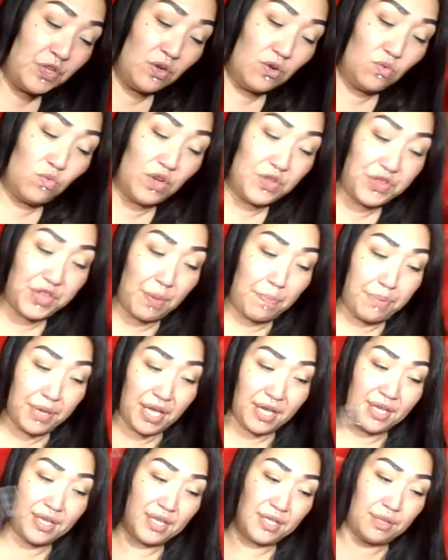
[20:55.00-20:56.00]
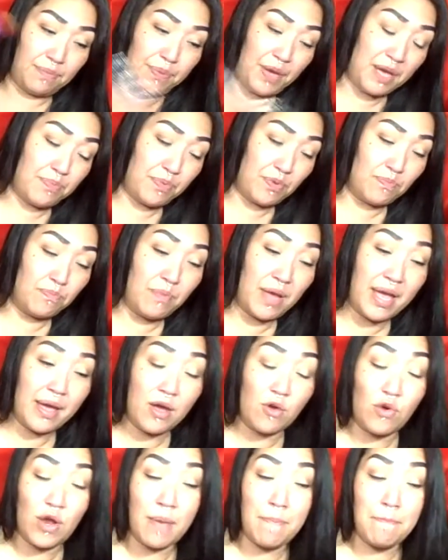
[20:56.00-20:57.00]
with the pen and the paper.
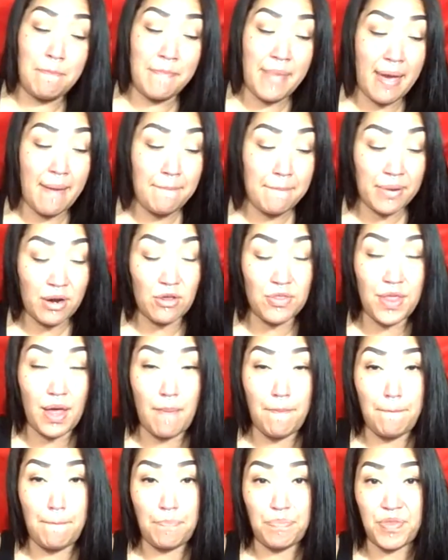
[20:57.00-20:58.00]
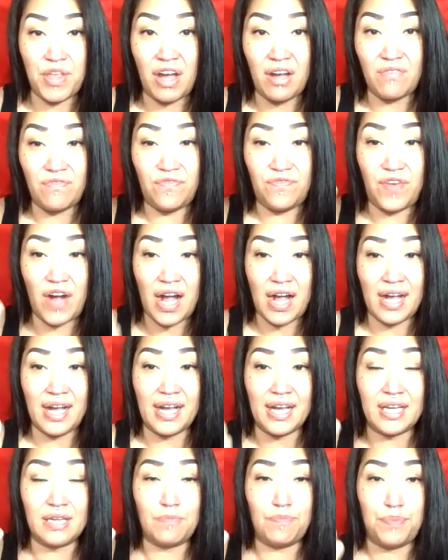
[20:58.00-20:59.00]
Remember the
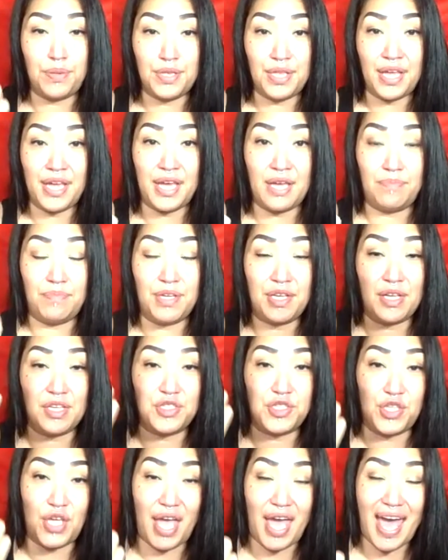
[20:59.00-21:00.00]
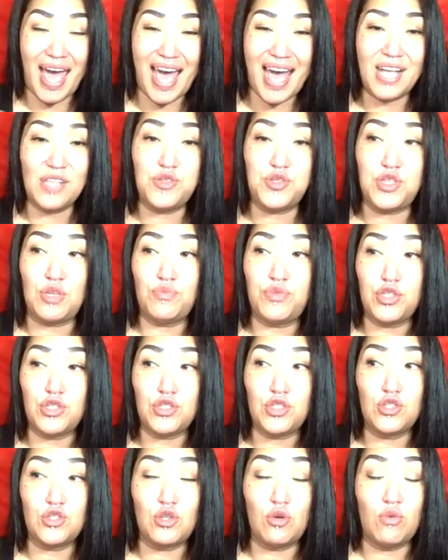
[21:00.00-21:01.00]
divine plan because it had something
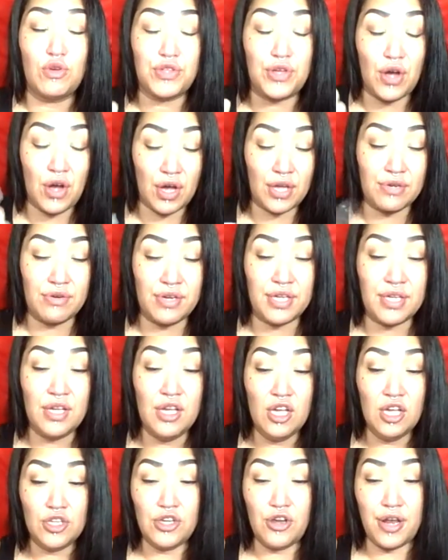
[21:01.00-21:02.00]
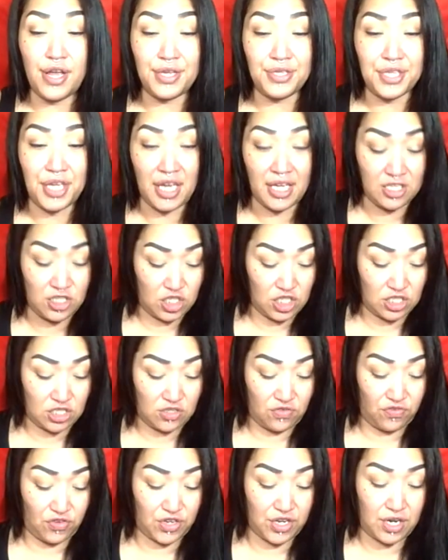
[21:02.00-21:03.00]
to do with honoring your
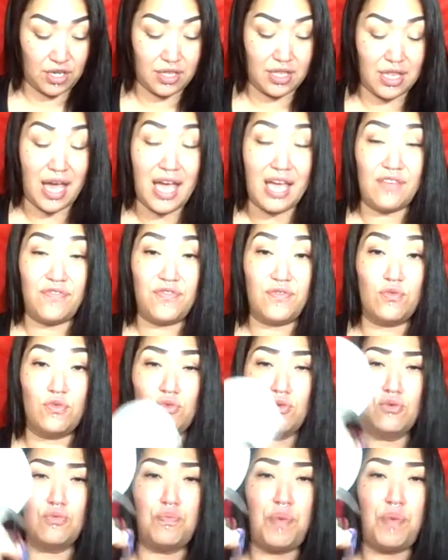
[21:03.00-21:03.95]
intentions for your life. Ooh,